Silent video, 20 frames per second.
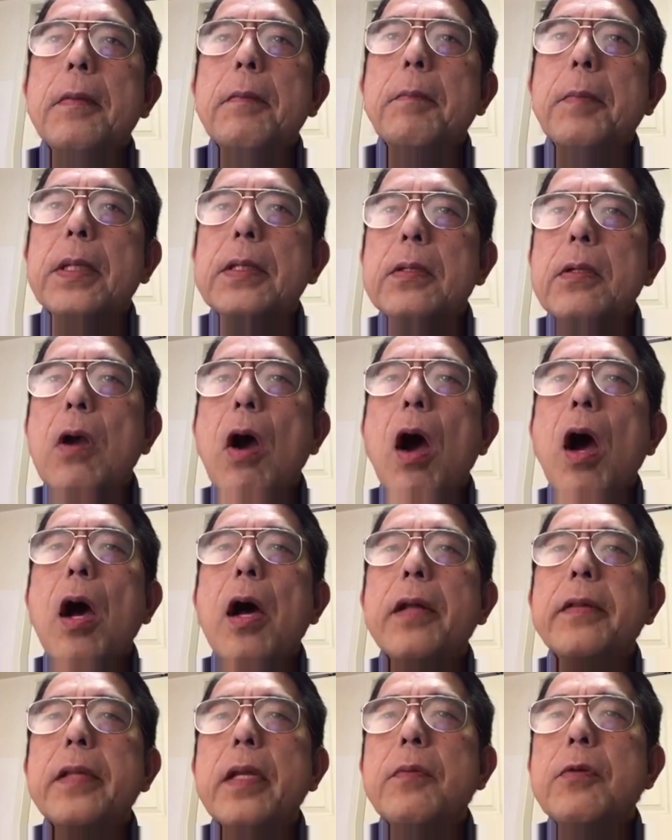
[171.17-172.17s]
But
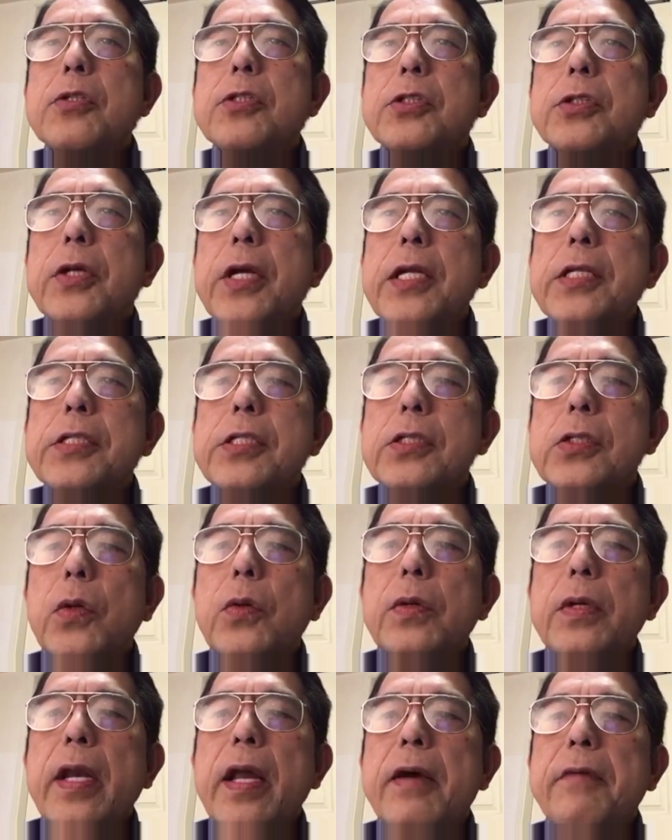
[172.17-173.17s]
God demonstrates His
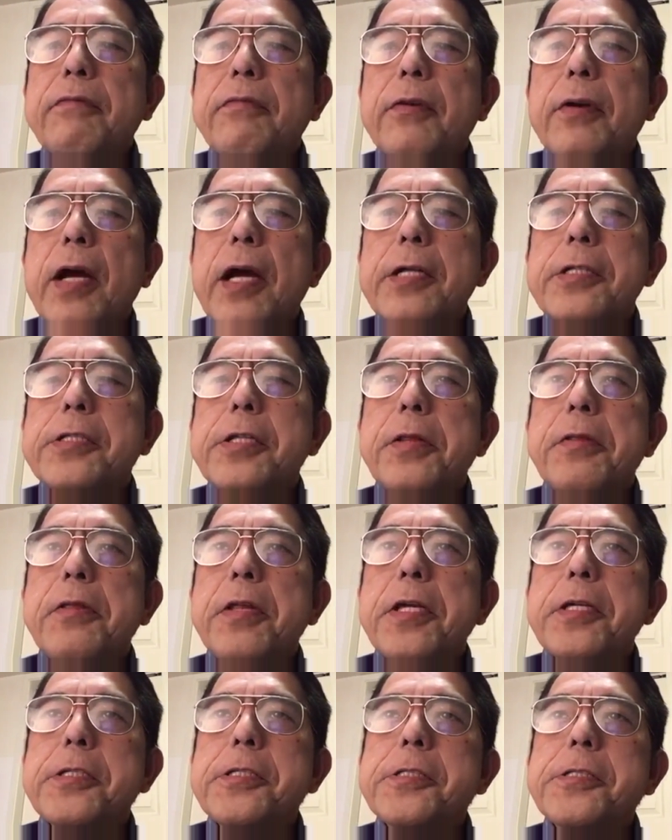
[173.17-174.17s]
own love for us in
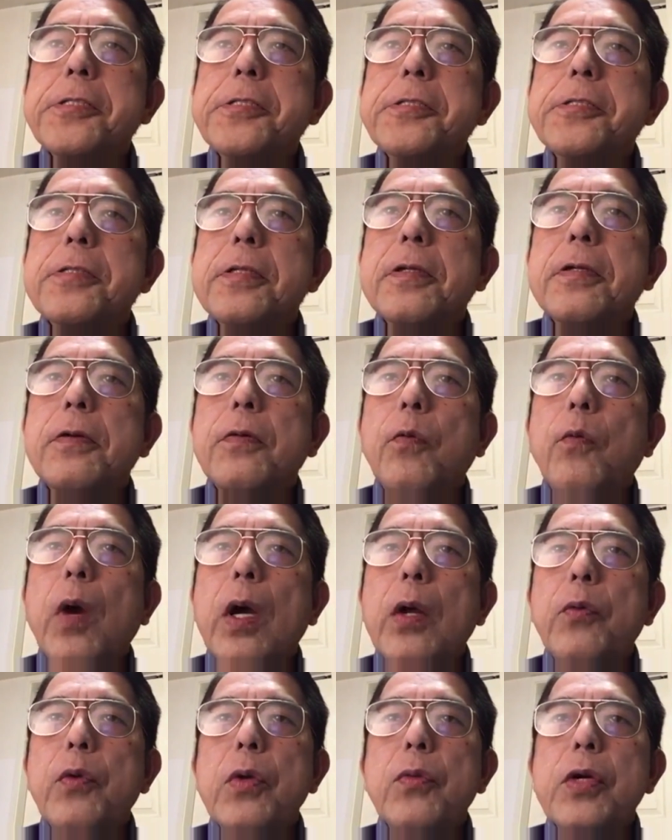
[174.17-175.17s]
this.
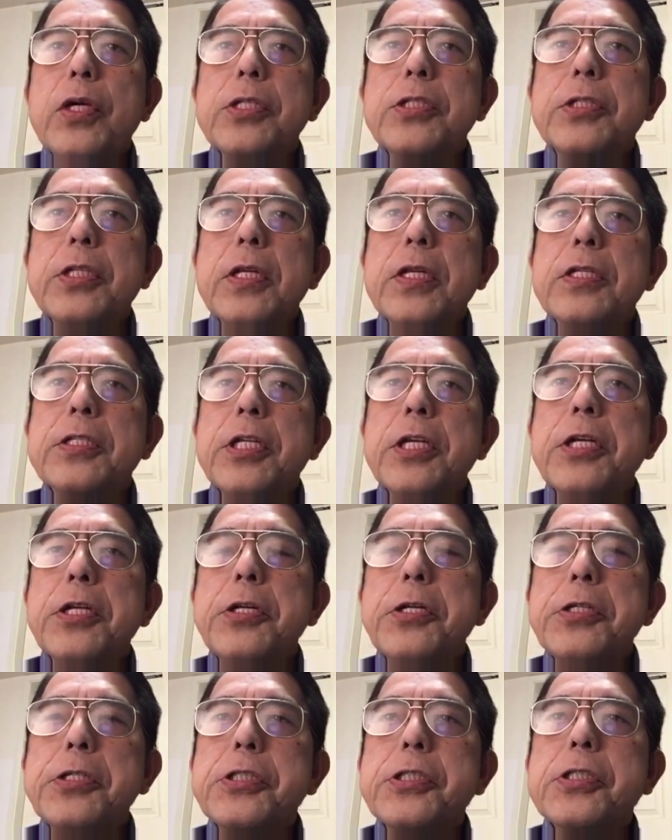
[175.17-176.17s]
While we were still
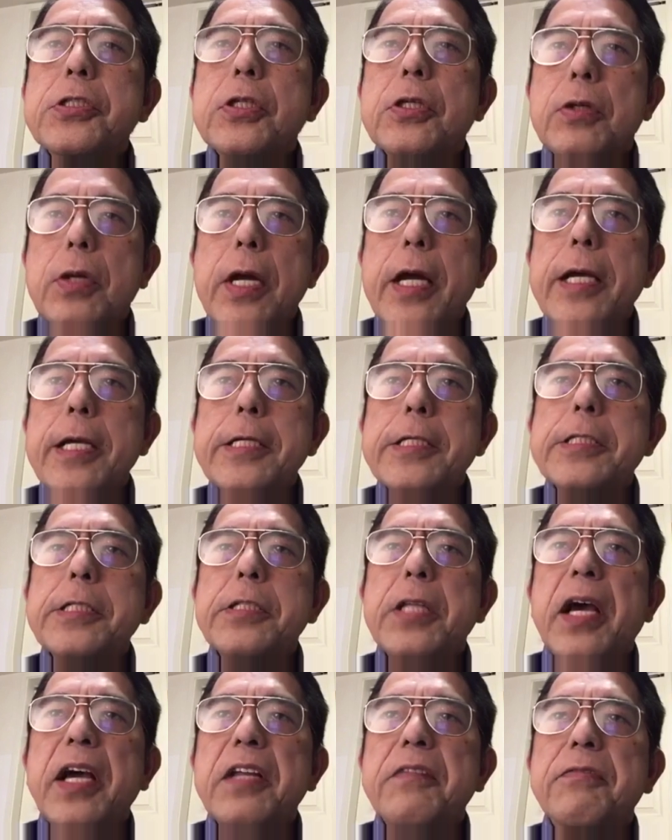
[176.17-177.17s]
sinners, Christ
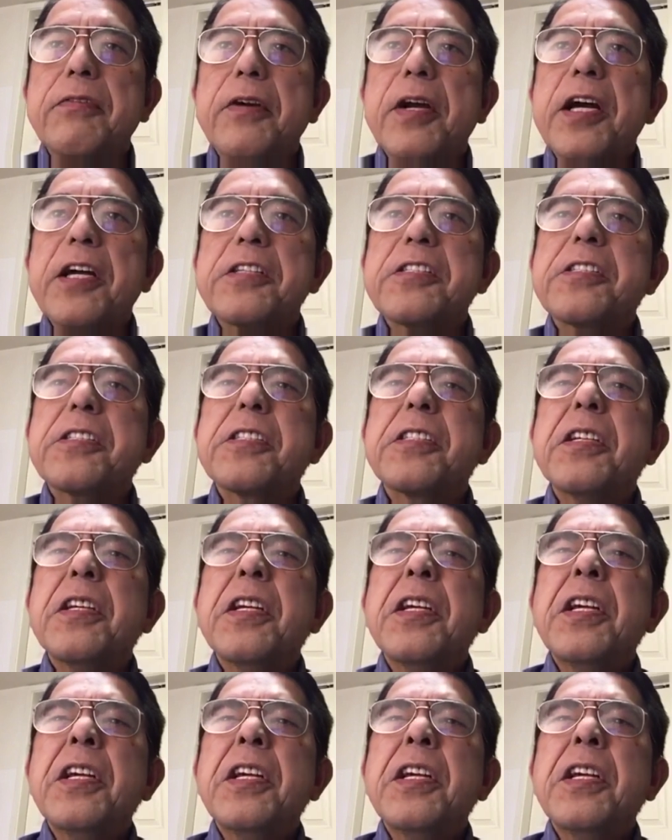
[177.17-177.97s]
died for us.